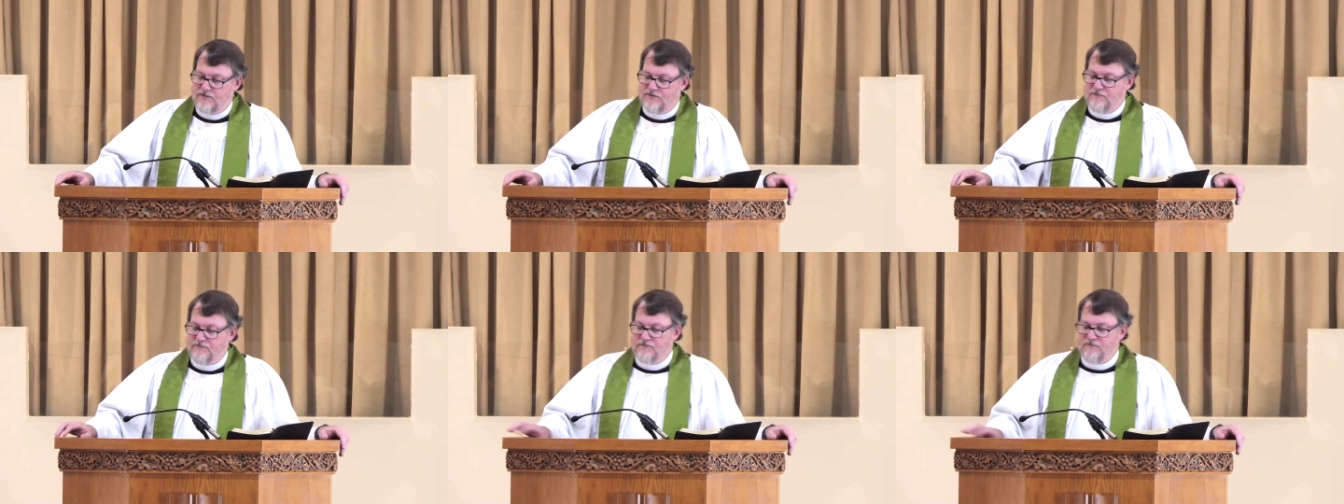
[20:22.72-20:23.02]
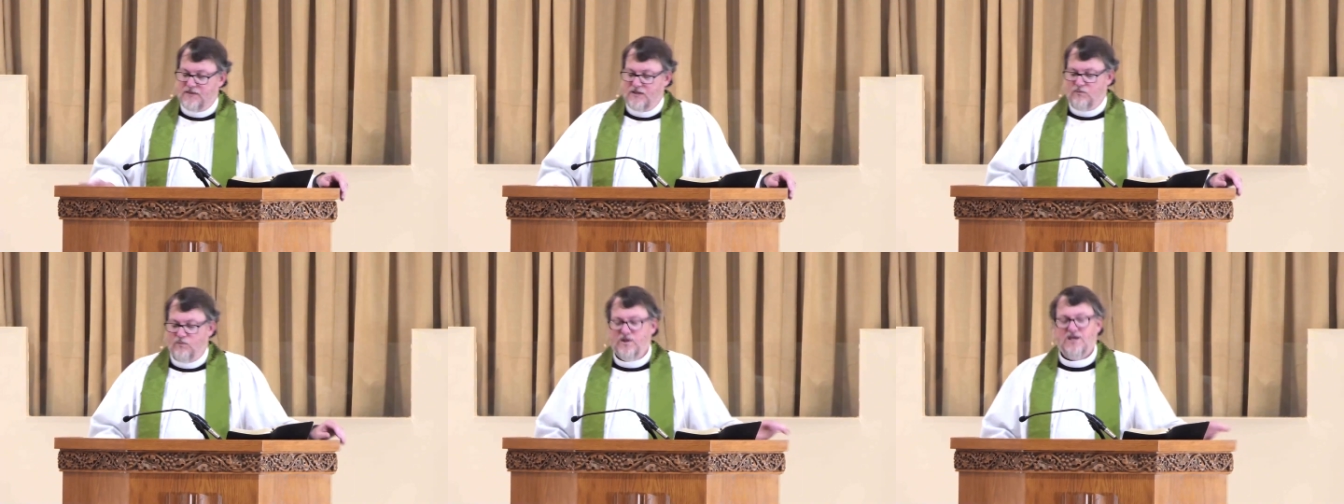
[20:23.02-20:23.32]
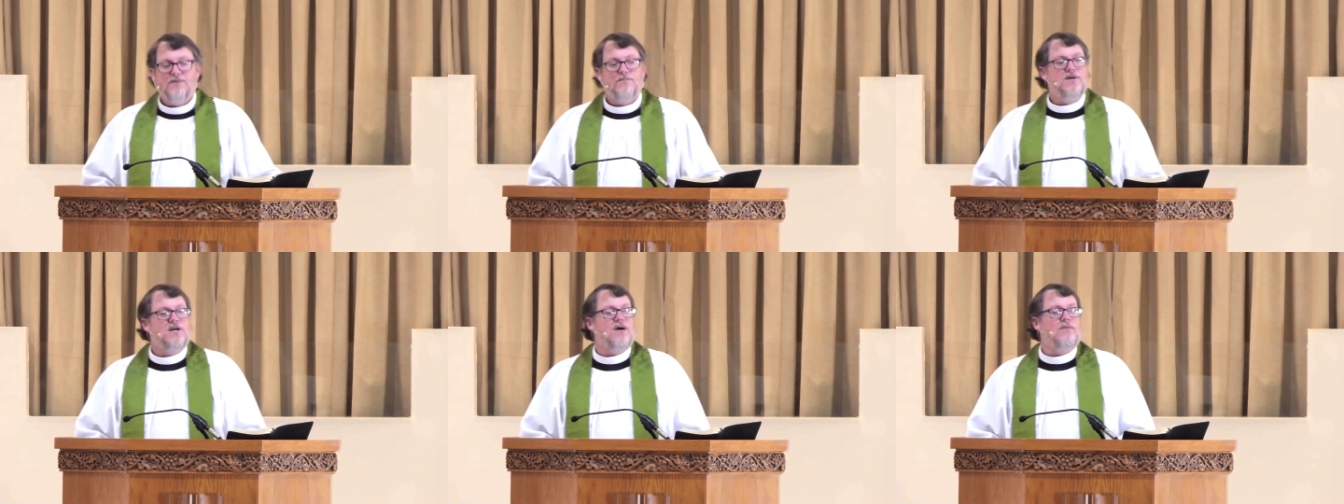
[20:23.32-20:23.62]
We can
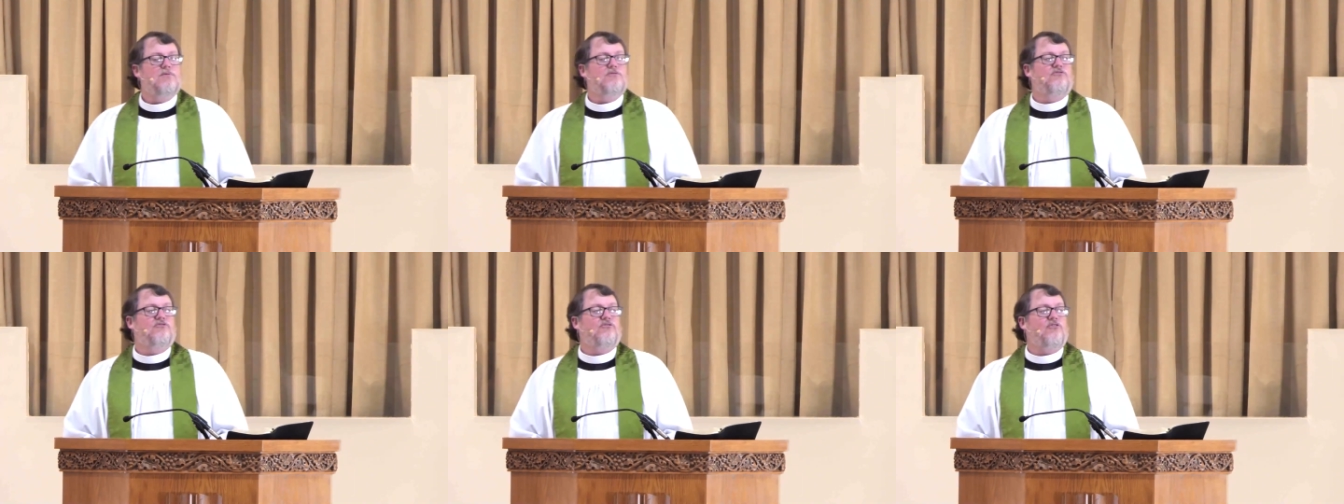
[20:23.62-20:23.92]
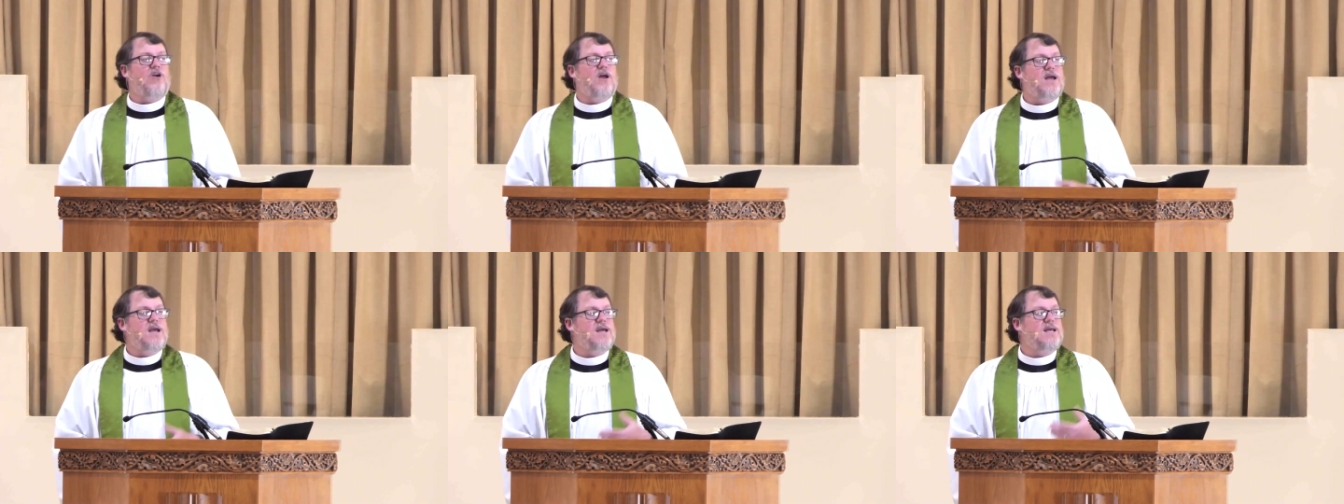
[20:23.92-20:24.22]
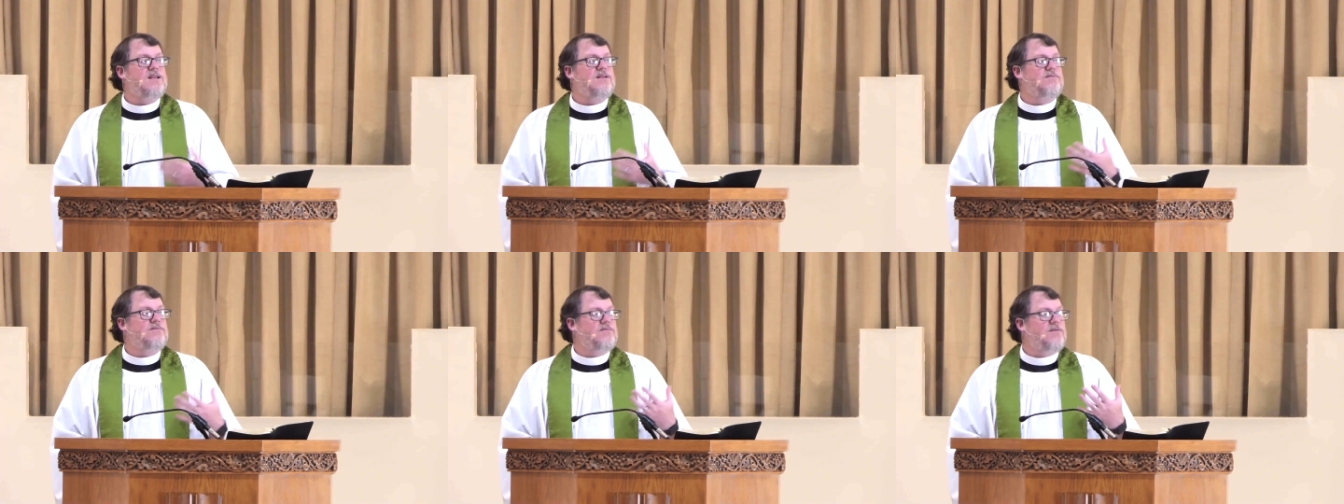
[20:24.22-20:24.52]
become afraid
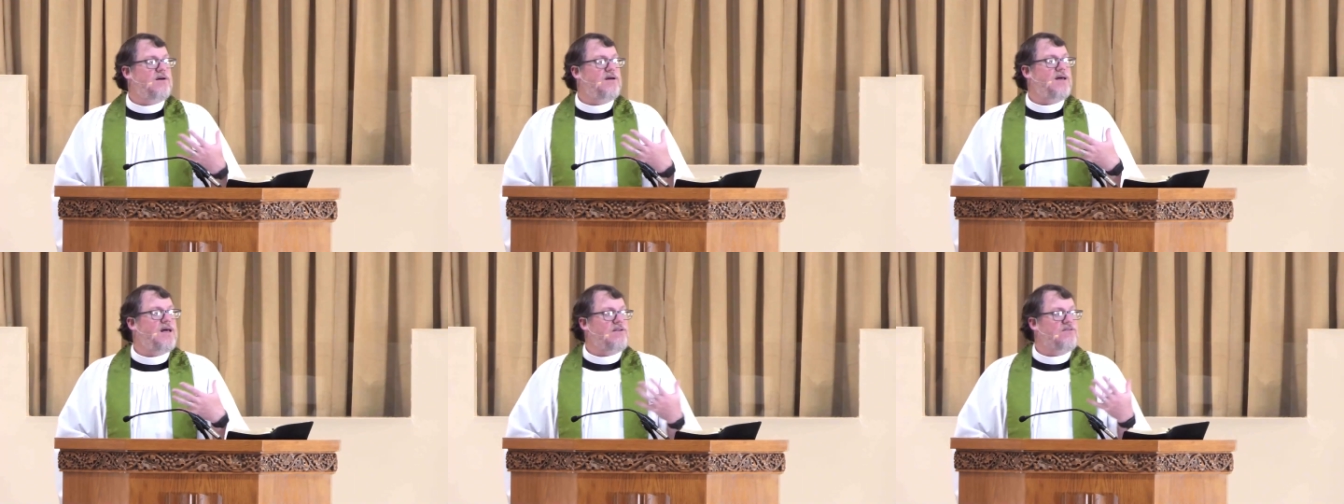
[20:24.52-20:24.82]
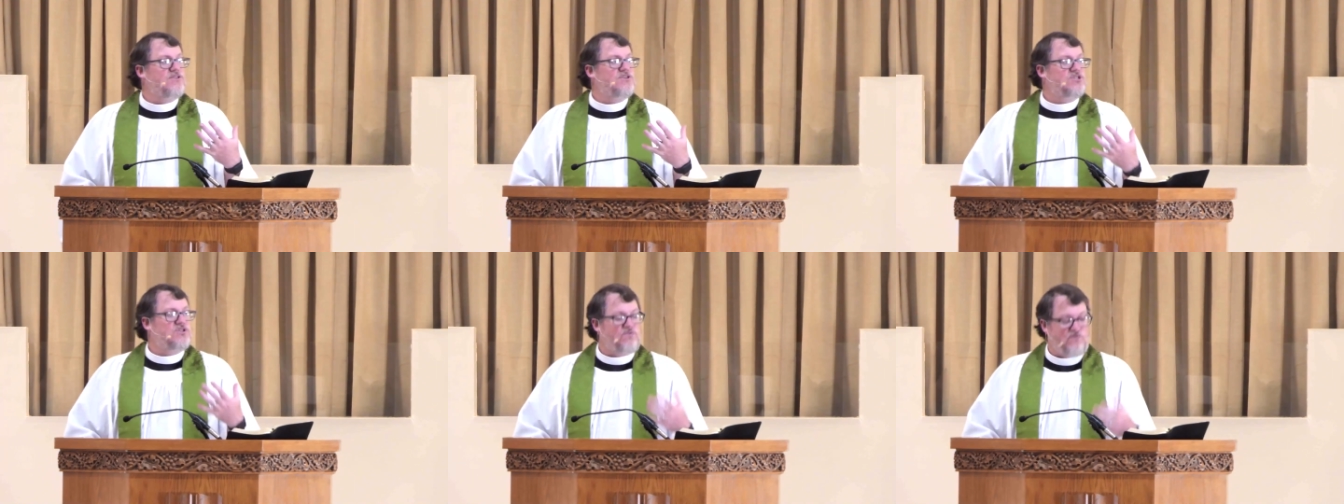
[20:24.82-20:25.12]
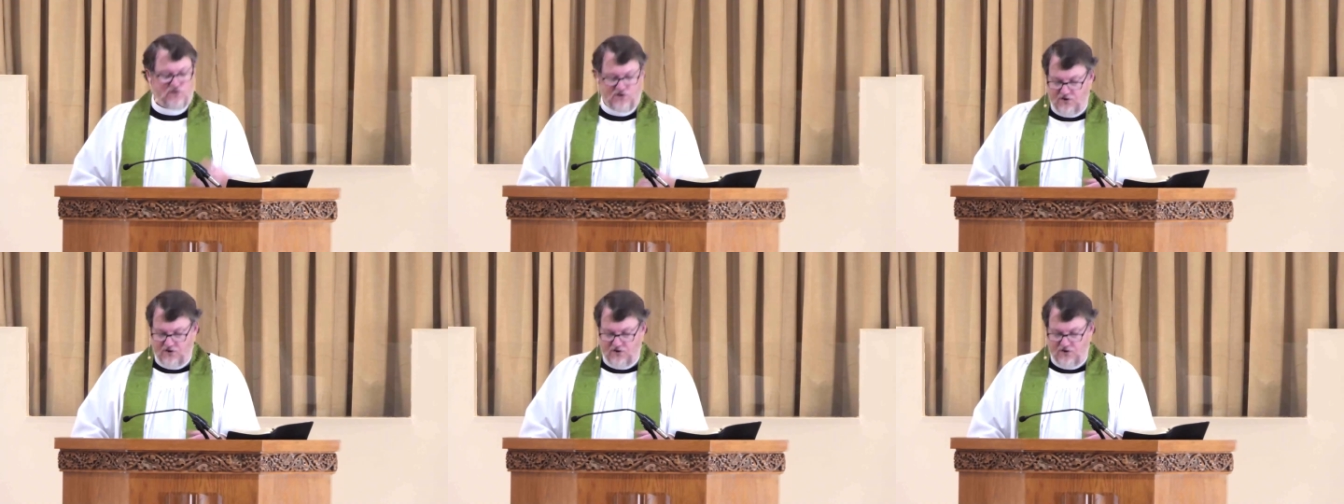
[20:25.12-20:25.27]
out of this fear